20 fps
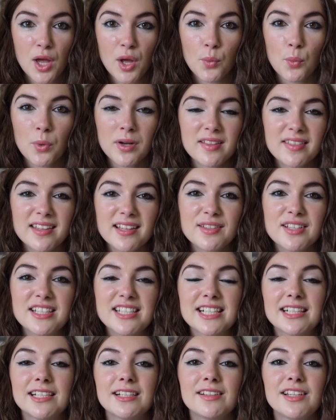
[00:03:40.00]
One thing that is
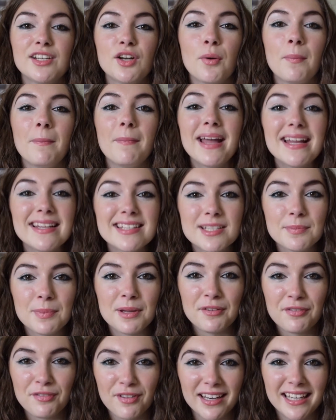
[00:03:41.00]
clearly not meant to be
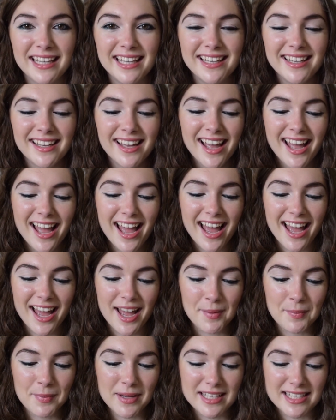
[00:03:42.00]
funny
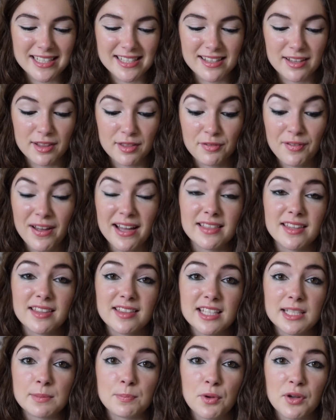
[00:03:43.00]
is that the fact that
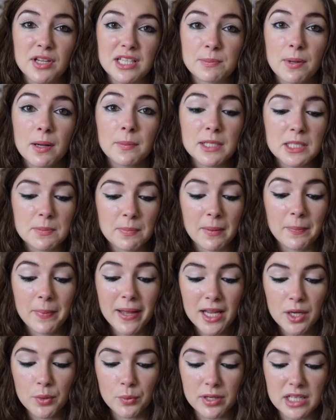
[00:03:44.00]
this book is published by
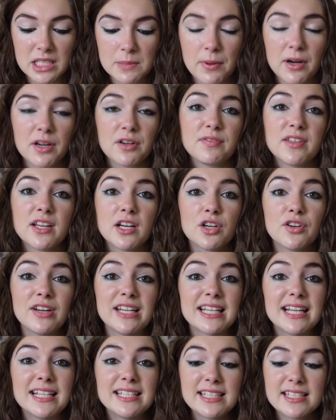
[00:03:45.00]
Penguin as part of their
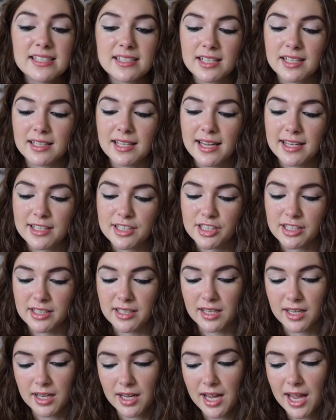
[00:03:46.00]
Great Ideas
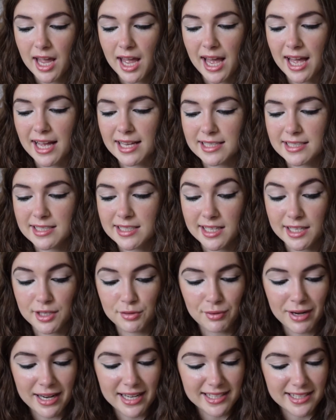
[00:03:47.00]
collection, and he
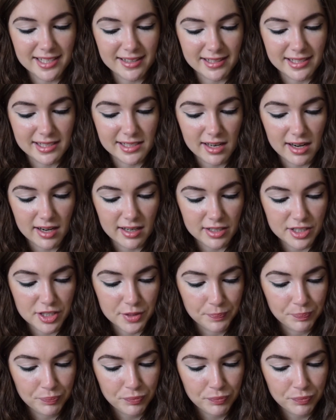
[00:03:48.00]
writes at the start,